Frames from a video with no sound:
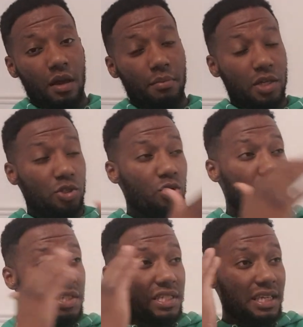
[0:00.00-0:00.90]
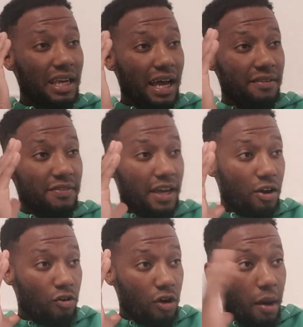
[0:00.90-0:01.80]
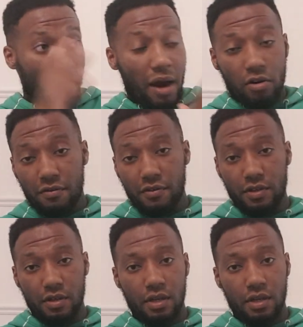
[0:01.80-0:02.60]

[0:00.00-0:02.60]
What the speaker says: Blood, you got to see life like a marathon.